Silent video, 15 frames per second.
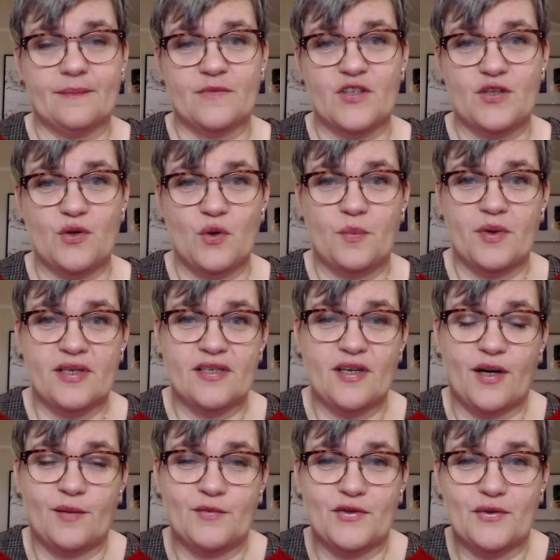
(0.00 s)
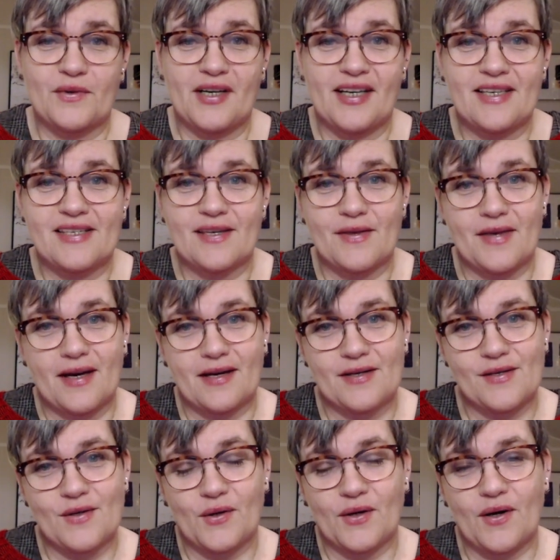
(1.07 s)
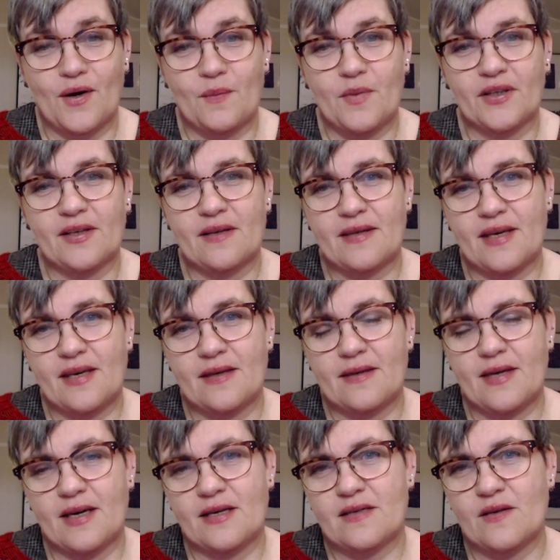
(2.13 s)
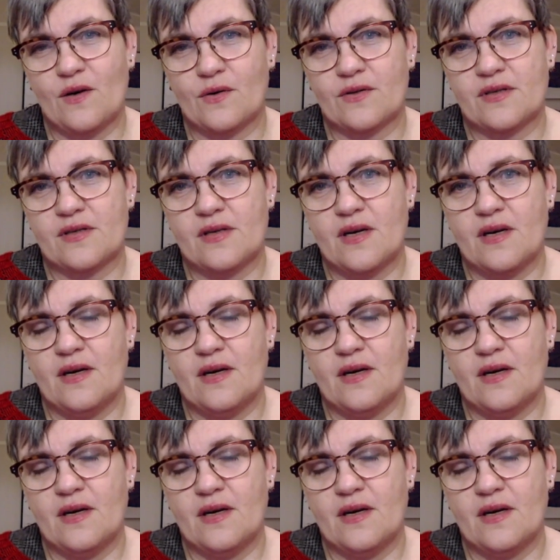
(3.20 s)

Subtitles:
stupid time to release a thicker sock yarn, but I think thick socks